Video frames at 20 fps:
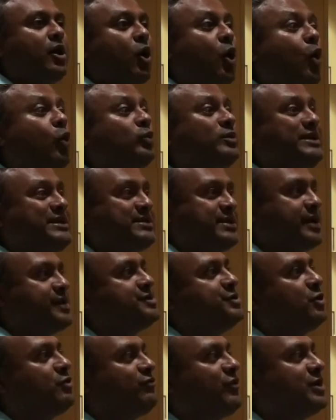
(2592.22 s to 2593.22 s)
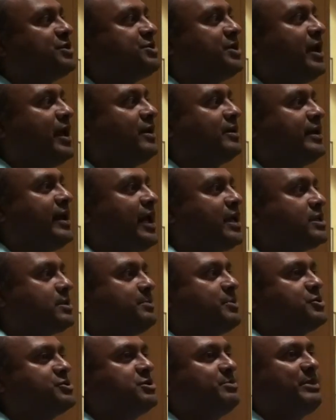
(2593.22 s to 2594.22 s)
only test your functionality as
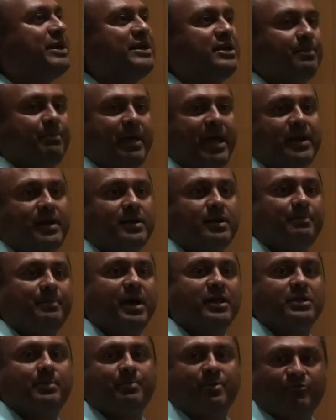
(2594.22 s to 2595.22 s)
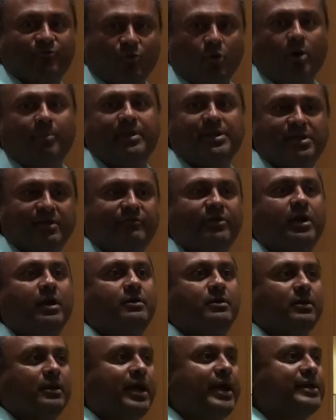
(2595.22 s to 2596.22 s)
opposed to being dependent upon the performance of an
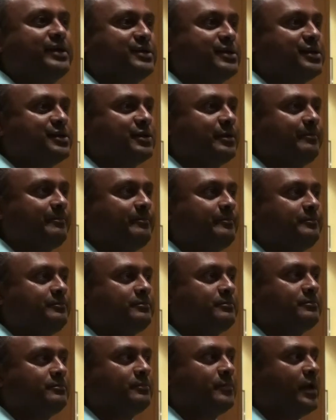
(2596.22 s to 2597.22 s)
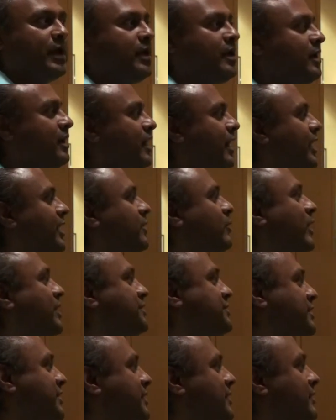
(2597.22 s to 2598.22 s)
underlying system. Any
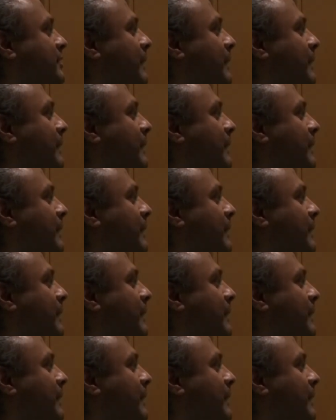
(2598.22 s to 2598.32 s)
questions?